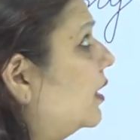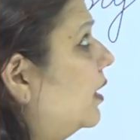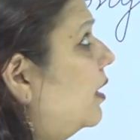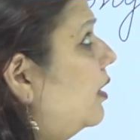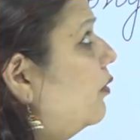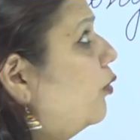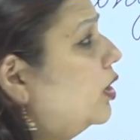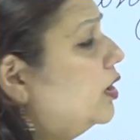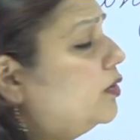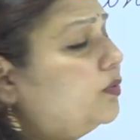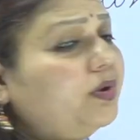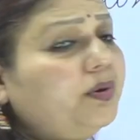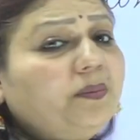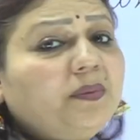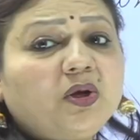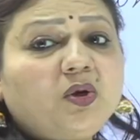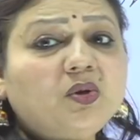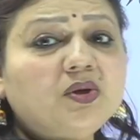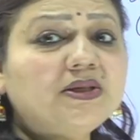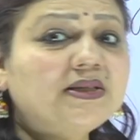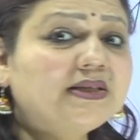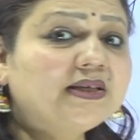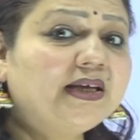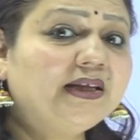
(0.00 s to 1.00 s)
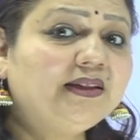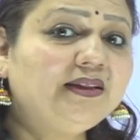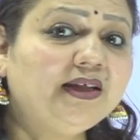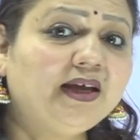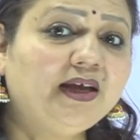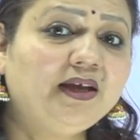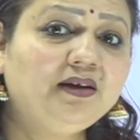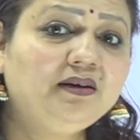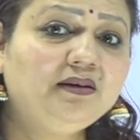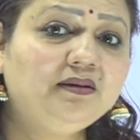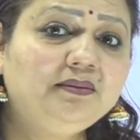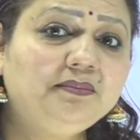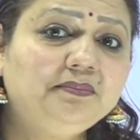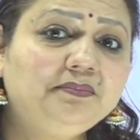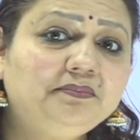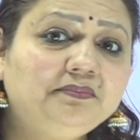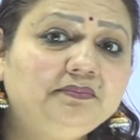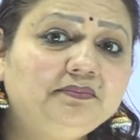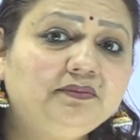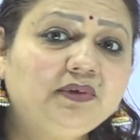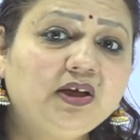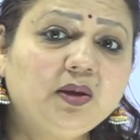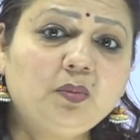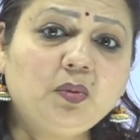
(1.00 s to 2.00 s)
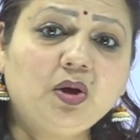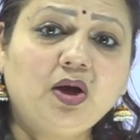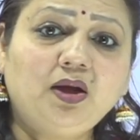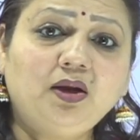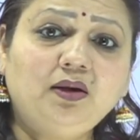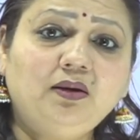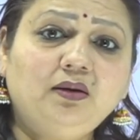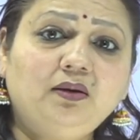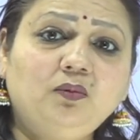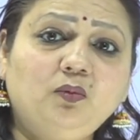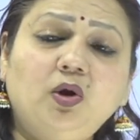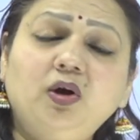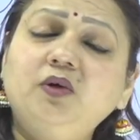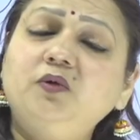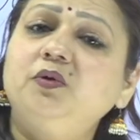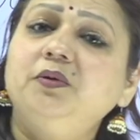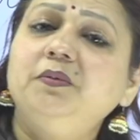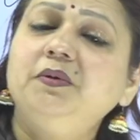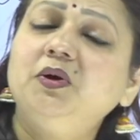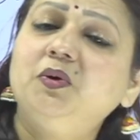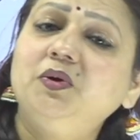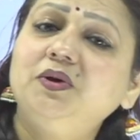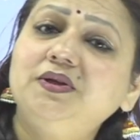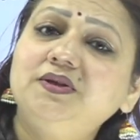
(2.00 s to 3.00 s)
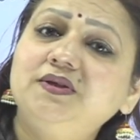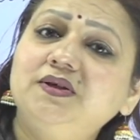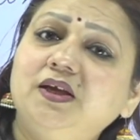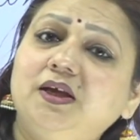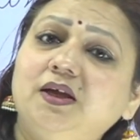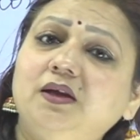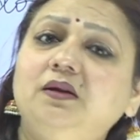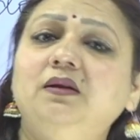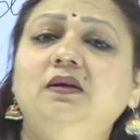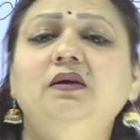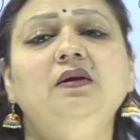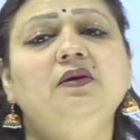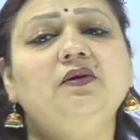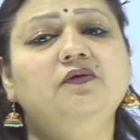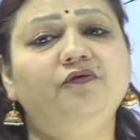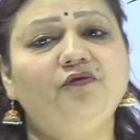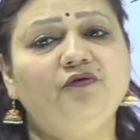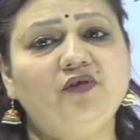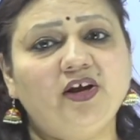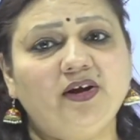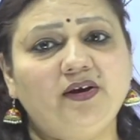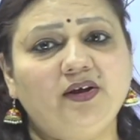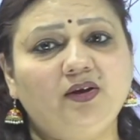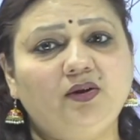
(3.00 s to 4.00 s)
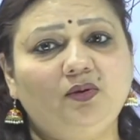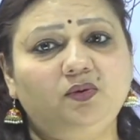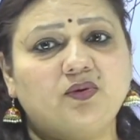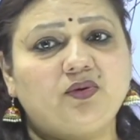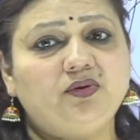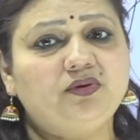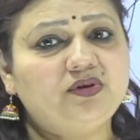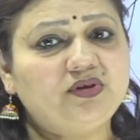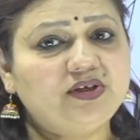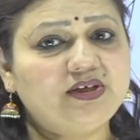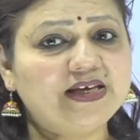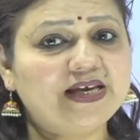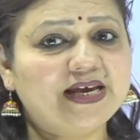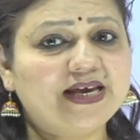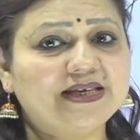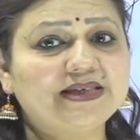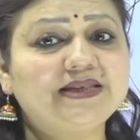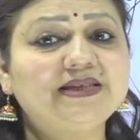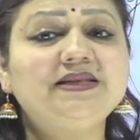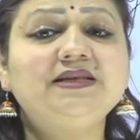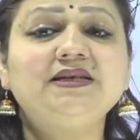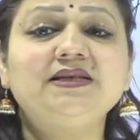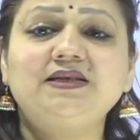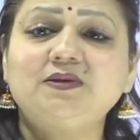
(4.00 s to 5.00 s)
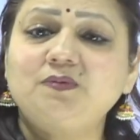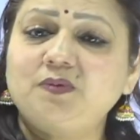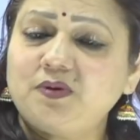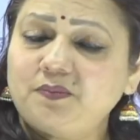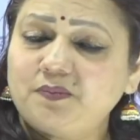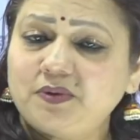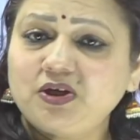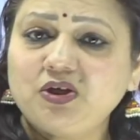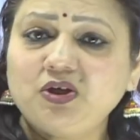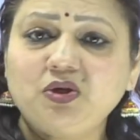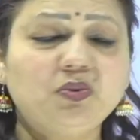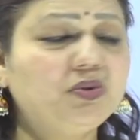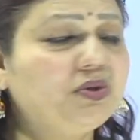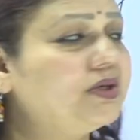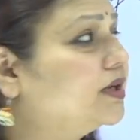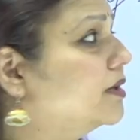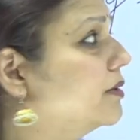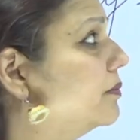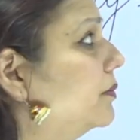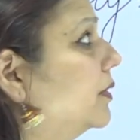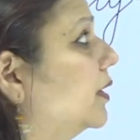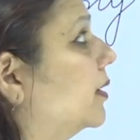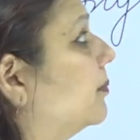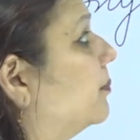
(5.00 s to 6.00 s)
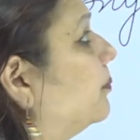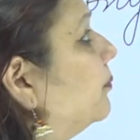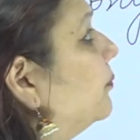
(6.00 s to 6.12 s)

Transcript: What would be good skin then? Come on, what would be good skin? Very good. Yes, this will be eudermia.